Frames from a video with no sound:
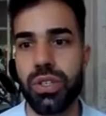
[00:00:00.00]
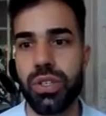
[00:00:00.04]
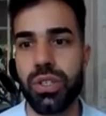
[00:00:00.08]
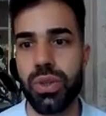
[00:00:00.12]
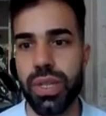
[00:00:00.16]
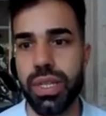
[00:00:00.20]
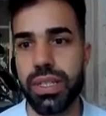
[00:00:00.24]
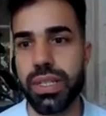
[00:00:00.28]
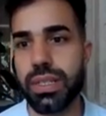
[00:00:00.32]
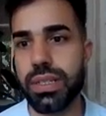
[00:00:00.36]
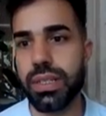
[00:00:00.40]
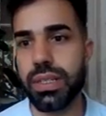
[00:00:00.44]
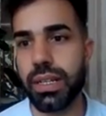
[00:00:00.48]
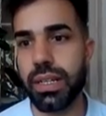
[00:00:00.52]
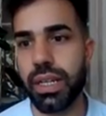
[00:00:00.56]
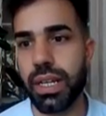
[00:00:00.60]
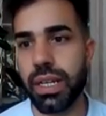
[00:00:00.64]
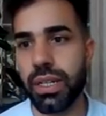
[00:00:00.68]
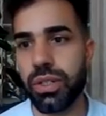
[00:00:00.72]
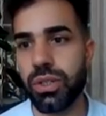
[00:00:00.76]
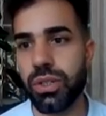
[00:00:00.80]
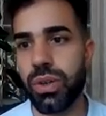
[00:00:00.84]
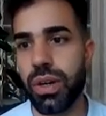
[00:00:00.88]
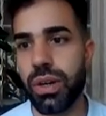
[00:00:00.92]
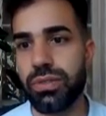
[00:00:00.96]
So this is
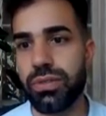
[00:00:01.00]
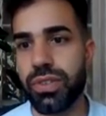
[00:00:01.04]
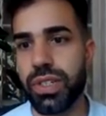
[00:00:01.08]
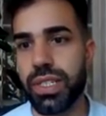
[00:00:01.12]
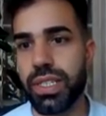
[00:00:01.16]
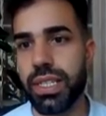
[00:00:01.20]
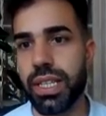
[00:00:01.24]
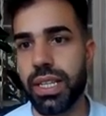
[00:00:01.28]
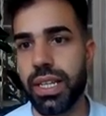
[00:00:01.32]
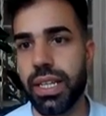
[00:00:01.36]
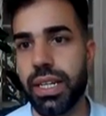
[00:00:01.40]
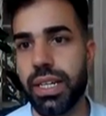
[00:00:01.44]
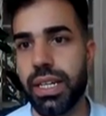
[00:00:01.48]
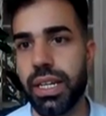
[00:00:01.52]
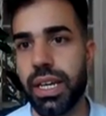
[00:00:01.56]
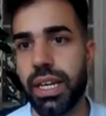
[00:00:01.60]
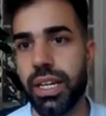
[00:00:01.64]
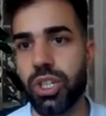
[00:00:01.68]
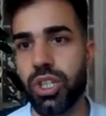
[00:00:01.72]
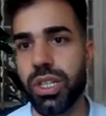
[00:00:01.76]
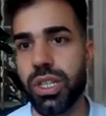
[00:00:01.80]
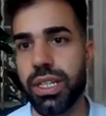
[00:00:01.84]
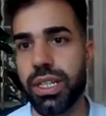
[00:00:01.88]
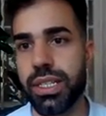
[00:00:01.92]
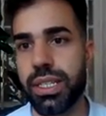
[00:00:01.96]
an underground
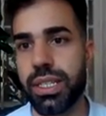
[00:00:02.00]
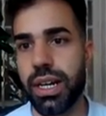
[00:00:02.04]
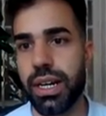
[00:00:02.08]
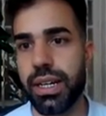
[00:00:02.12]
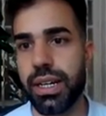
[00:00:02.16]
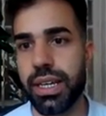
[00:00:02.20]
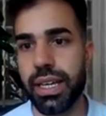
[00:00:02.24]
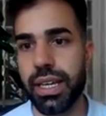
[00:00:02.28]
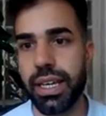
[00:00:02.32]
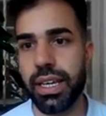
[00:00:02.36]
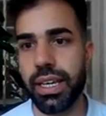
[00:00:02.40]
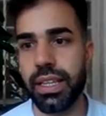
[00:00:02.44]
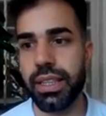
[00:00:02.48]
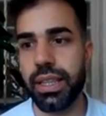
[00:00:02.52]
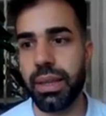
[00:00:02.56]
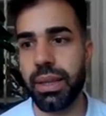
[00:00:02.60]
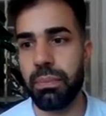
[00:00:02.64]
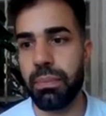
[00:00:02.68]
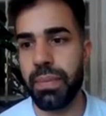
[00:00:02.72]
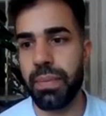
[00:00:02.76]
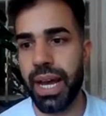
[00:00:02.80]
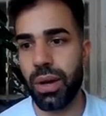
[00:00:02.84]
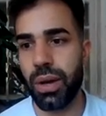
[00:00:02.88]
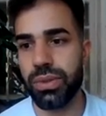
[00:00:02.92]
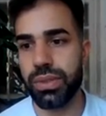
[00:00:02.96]
facility actually dug in
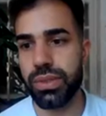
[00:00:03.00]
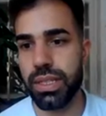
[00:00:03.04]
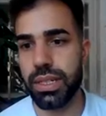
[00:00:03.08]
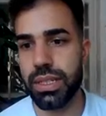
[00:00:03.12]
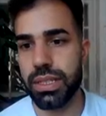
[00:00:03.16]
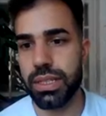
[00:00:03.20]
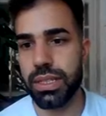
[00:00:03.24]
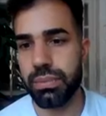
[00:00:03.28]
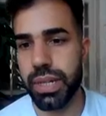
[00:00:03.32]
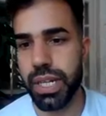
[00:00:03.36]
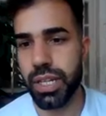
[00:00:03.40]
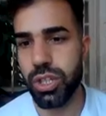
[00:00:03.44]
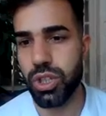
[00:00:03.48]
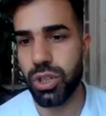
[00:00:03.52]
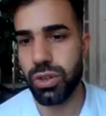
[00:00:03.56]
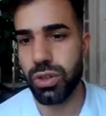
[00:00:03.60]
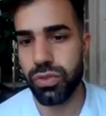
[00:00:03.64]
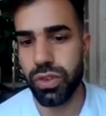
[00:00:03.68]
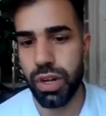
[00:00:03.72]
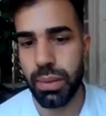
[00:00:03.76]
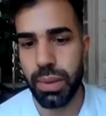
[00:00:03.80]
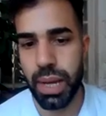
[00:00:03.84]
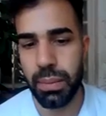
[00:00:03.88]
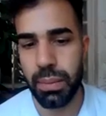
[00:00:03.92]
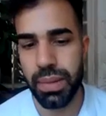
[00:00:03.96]
the mountain. It's a
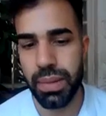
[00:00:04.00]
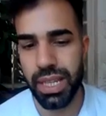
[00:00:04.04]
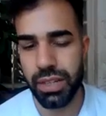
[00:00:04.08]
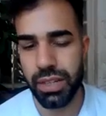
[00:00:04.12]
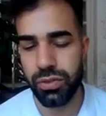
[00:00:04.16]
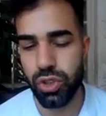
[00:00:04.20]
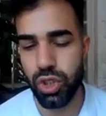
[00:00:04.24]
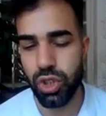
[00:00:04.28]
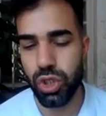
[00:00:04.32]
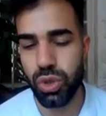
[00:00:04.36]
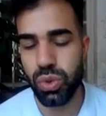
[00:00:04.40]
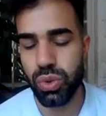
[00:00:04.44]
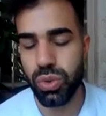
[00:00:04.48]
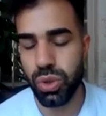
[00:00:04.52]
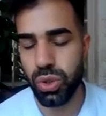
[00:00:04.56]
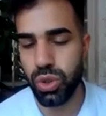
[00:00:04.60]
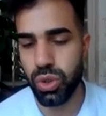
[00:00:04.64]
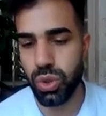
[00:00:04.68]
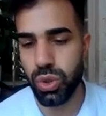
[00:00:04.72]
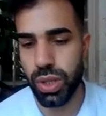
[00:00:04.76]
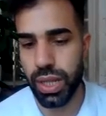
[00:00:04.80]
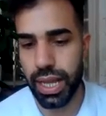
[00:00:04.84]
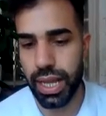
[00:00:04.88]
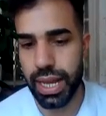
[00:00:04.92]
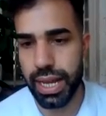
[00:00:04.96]
picture from, I believe, June
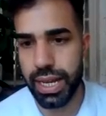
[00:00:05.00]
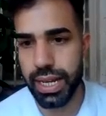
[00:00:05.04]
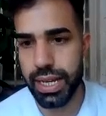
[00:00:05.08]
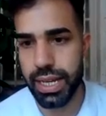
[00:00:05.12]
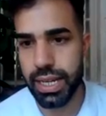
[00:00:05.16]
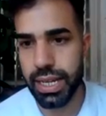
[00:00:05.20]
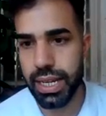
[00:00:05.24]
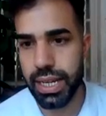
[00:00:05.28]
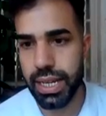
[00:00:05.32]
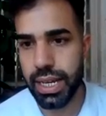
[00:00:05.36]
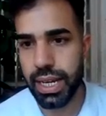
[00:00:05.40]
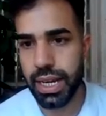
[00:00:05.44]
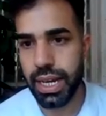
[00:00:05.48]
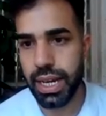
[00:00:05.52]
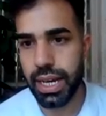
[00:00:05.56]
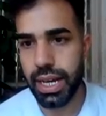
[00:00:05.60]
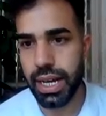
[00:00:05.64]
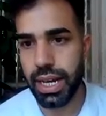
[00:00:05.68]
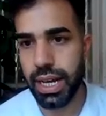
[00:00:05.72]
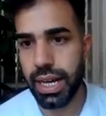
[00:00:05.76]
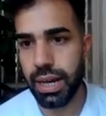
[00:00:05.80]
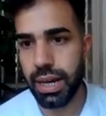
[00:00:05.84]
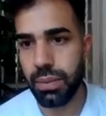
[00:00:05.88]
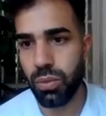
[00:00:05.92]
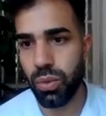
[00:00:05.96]
or July,
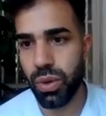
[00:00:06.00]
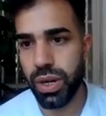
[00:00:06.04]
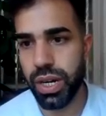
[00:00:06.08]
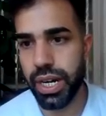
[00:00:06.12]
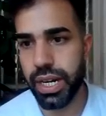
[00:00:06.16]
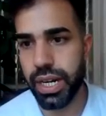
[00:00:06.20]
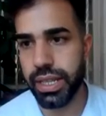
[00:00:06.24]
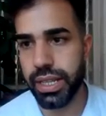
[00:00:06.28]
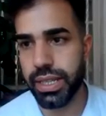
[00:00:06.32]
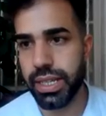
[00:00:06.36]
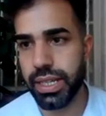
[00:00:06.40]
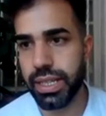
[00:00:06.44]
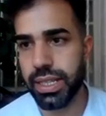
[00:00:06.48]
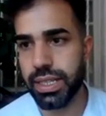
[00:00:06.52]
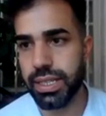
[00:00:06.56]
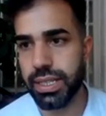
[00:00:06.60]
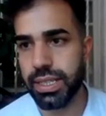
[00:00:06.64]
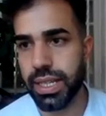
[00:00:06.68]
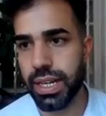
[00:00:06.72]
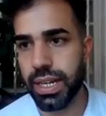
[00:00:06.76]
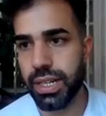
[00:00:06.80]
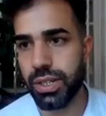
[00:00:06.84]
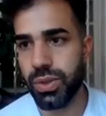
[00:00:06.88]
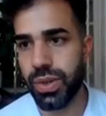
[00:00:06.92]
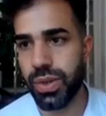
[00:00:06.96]
where they
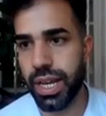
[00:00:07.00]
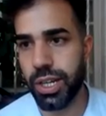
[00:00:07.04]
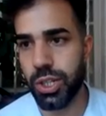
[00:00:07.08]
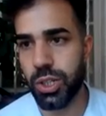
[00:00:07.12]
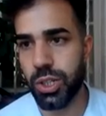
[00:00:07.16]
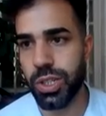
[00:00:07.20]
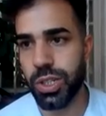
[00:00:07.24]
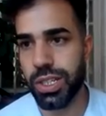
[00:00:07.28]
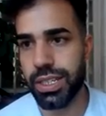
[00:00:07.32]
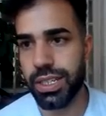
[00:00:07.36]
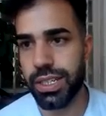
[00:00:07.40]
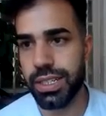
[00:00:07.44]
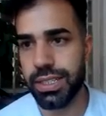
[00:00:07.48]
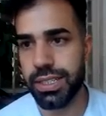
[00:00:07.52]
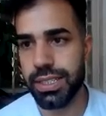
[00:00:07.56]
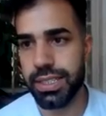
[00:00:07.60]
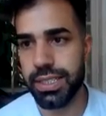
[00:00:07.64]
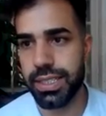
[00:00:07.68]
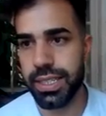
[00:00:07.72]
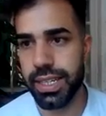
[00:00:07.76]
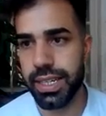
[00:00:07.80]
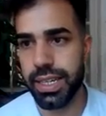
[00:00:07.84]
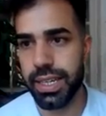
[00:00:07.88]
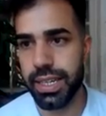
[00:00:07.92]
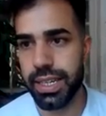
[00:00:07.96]
decided to actually
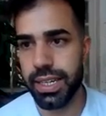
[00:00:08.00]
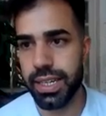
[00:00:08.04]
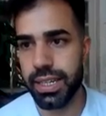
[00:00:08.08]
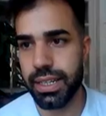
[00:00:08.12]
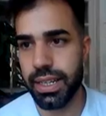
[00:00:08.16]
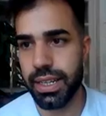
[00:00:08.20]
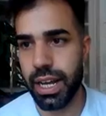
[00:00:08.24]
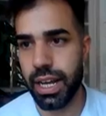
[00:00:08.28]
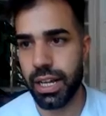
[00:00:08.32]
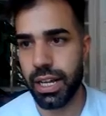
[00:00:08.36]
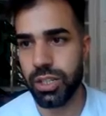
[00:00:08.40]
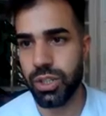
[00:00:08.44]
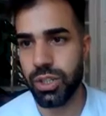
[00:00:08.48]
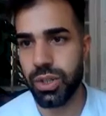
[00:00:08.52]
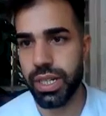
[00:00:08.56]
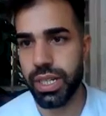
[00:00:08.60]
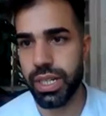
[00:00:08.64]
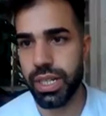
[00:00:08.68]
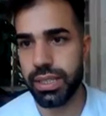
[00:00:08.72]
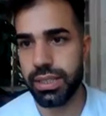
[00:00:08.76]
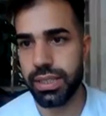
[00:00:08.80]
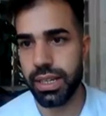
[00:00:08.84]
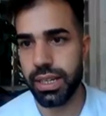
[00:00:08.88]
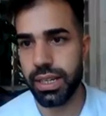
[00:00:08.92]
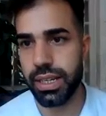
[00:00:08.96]
dig in
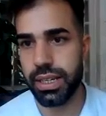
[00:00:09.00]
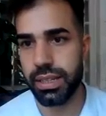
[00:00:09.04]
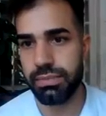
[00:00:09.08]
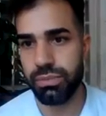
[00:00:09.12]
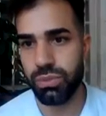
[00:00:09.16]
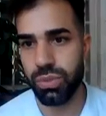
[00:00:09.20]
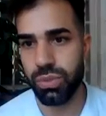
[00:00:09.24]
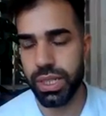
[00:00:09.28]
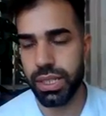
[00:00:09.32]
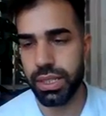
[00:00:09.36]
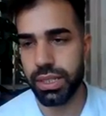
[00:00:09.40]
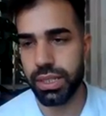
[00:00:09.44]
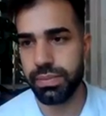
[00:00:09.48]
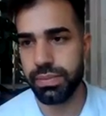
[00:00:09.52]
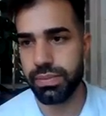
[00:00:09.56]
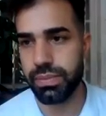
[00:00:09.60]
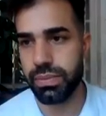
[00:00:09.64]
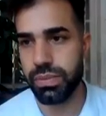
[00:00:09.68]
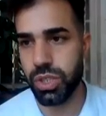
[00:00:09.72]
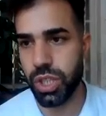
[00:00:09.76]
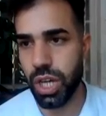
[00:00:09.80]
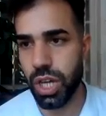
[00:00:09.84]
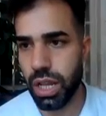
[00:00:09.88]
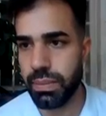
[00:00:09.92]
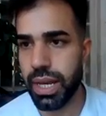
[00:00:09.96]
underneath a really
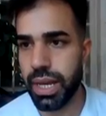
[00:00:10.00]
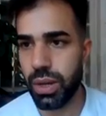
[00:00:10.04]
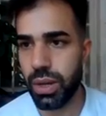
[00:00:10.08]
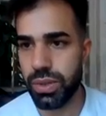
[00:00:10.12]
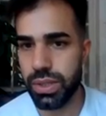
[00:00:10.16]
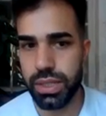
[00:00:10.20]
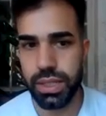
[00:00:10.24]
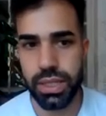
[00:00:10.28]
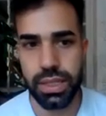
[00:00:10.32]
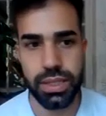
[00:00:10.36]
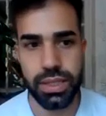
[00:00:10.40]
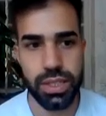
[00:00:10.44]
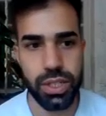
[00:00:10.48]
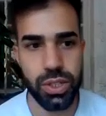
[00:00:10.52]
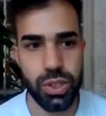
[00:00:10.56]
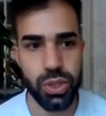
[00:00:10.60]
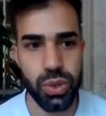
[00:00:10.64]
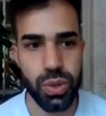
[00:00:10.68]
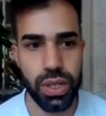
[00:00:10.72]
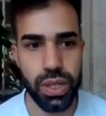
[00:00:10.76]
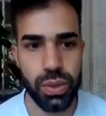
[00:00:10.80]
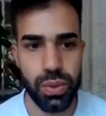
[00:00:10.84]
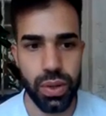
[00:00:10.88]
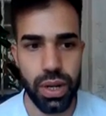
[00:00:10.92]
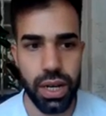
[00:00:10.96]
tall mountain in
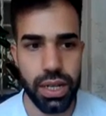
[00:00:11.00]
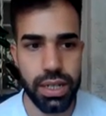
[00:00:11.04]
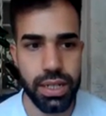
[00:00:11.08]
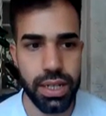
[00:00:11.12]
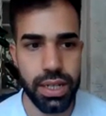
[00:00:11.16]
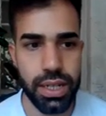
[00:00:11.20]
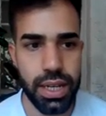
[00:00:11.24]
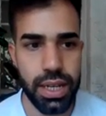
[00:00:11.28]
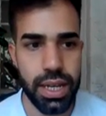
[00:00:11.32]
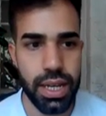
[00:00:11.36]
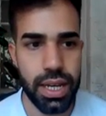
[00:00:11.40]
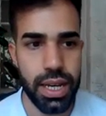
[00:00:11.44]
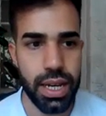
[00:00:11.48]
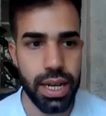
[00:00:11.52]
central Iran.